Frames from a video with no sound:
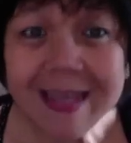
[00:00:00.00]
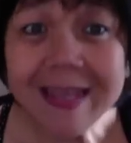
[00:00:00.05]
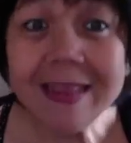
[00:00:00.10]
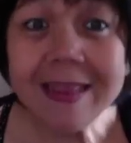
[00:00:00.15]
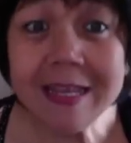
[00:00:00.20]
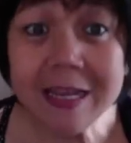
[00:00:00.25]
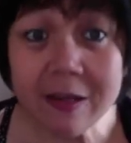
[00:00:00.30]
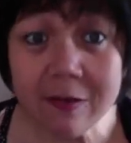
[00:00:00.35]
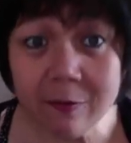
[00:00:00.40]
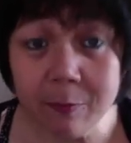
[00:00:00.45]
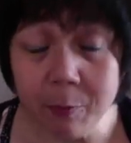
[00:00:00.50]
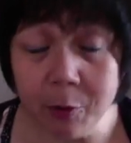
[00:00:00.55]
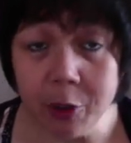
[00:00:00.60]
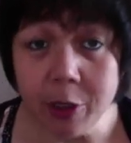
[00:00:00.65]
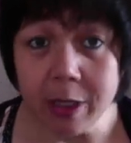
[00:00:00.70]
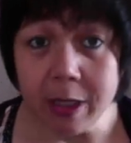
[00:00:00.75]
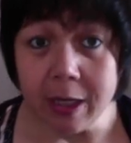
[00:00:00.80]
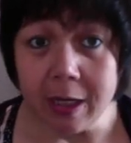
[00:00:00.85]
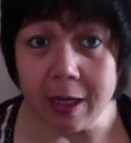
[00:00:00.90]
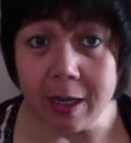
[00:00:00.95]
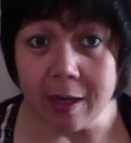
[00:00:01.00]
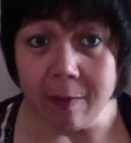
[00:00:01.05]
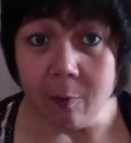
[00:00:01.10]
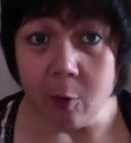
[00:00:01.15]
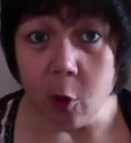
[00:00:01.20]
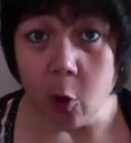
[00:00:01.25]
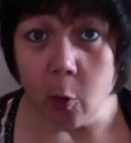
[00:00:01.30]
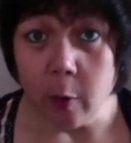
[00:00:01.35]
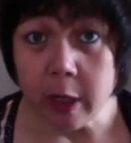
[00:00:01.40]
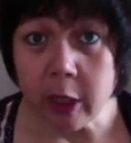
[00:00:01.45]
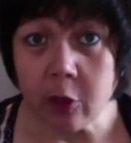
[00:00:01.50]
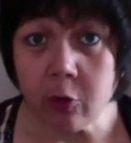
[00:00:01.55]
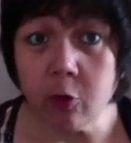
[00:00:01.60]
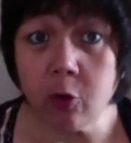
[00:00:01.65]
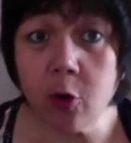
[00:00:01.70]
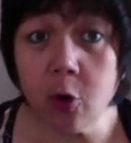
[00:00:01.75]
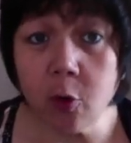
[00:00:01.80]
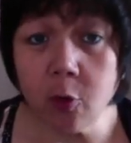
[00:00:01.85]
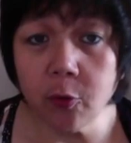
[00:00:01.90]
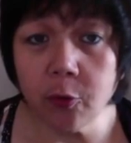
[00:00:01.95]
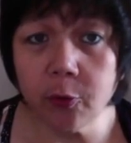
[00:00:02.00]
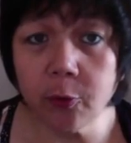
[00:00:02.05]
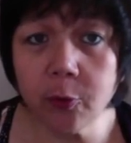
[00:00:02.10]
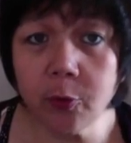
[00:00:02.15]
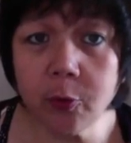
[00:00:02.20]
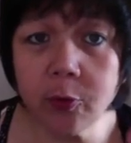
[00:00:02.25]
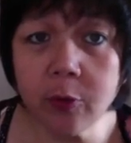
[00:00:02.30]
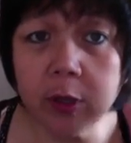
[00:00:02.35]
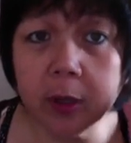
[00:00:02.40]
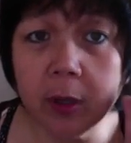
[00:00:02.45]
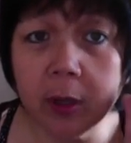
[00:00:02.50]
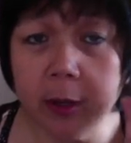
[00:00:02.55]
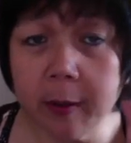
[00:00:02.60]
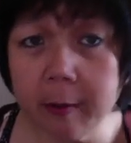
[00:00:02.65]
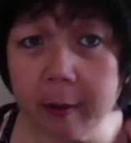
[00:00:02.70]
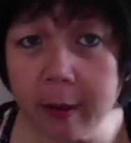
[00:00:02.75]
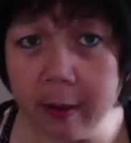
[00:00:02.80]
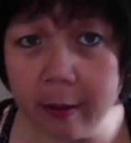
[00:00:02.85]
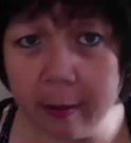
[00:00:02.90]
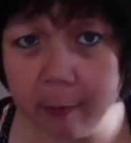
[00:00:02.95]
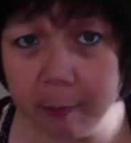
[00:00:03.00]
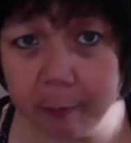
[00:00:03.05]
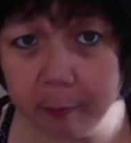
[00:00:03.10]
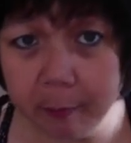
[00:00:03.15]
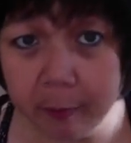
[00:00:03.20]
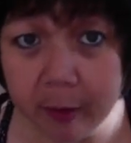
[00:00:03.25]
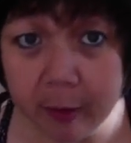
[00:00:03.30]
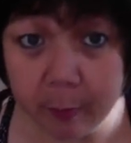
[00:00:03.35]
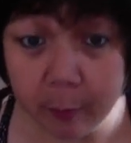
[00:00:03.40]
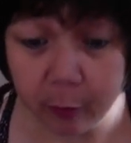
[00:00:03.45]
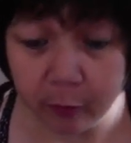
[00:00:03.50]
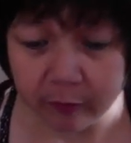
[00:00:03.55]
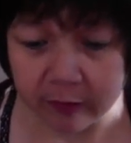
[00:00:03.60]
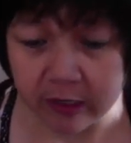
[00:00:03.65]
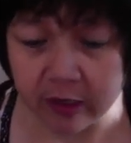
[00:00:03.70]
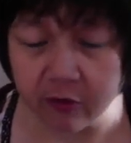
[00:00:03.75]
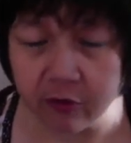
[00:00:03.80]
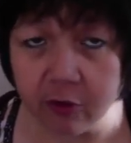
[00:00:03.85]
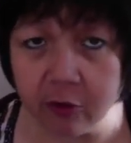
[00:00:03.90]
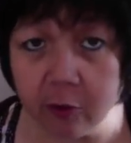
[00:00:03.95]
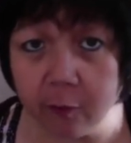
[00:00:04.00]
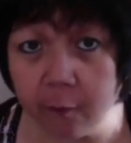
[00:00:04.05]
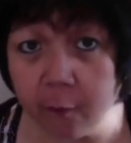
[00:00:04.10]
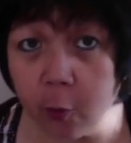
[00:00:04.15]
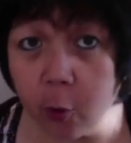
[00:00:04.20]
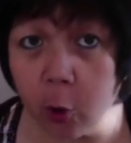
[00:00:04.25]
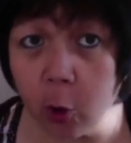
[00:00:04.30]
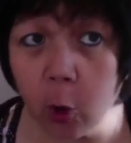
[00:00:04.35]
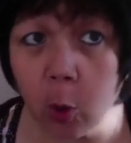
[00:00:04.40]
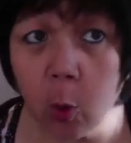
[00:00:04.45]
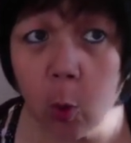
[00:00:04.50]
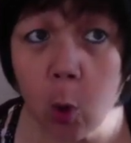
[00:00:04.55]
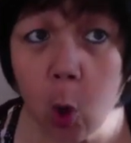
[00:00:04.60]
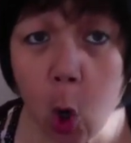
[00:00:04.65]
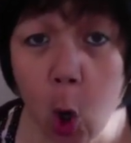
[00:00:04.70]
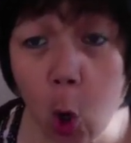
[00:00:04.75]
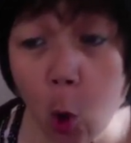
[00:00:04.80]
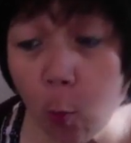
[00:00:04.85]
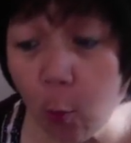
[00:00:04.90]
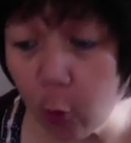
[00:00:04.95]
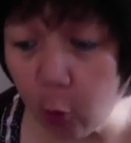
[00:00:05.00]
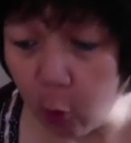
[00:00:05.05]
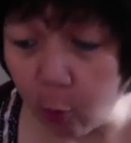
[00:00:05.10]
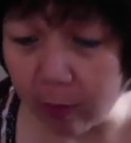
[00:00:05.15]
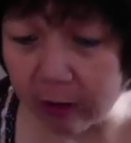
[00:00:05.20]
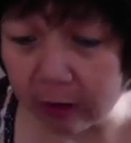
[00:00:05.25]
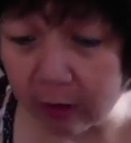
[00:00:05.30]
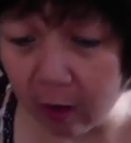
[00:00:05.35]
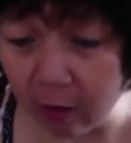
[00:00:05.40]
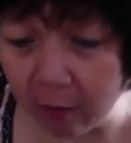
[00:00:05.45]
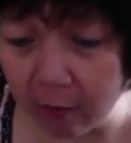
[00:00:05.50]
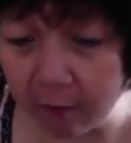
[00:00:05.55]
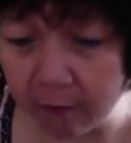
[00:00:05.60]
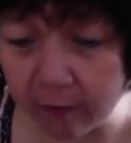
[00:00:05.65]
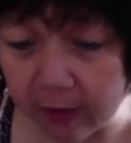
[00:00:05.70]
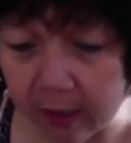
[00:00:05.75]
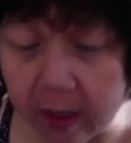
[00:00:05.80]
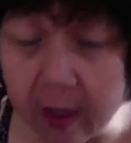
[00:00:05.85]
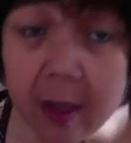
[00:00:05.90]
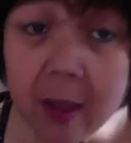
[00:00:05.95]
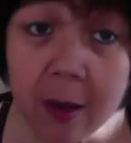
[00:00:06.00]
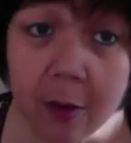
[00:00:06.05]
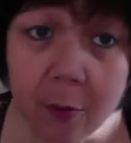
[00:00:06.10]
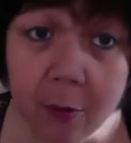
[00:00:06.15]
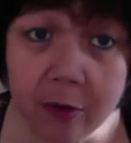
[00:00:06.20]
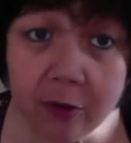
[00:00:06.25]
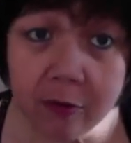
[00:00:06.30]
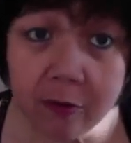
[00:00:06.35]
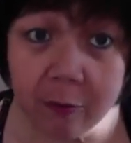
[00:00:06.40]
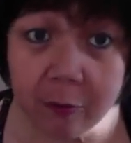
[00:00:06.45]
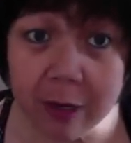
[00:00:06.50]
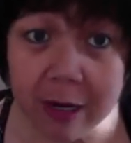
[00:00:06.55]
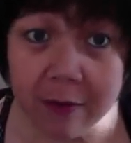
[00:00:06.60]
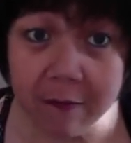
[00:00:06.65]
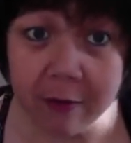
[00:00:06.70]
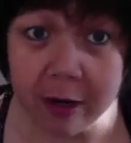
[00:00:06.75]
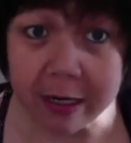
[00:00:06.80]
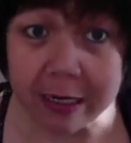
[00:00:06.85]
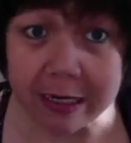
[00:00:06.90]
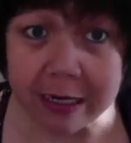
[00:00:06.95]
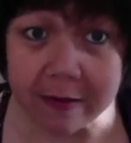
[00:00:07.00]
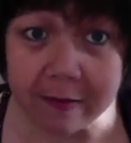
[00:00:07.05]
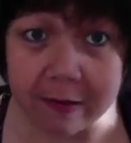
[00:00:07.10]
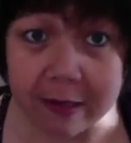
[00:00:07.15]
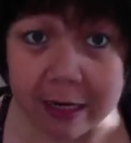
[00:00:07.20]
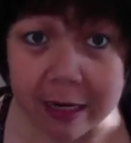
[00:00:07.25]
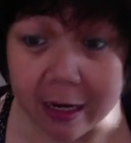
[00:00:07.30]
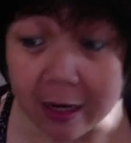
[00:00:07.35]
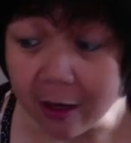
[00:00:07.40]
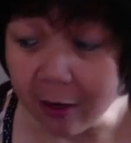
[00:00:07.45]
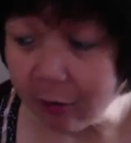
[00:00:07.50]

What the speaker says: This morning, I'm going to go through the procedure for home chromatography, which is really very easy.